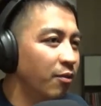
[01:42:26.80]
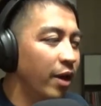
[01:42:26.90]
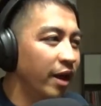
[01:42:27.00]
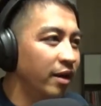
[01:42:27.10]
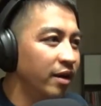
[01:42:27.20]

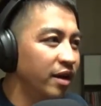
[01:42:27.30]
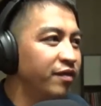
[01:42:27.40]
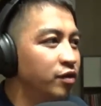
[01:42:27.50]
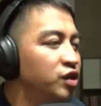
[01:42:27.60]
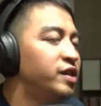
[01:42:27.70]
When
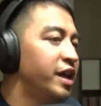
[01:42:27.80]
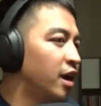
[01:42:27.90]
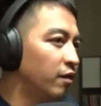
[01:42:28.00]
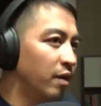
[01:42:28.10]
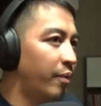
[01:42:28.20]
if you just
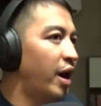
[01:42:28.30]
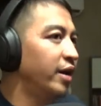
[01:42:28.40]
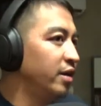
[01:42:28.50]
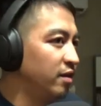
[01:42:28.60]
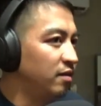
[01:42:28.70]
take care of the
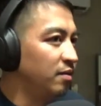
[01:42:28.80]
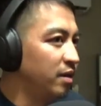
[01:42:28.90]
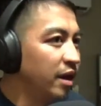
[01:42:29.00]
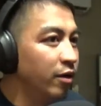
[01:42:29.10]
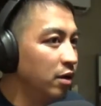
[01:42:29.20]
body, it's
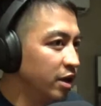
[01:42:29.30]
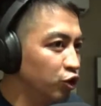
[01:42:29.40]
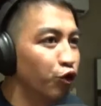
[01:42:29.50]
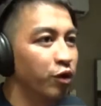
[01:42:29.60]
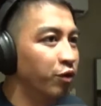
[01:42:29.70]
literally
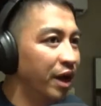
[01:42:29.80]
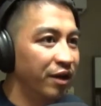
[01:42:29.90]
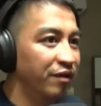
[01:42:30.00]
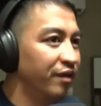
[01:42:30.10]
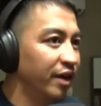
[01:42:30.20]
a
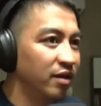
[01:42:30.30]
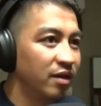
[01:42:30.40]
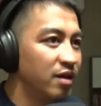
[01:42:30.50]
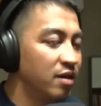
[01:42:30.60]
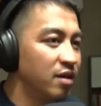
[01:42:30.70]
trickle-down effect.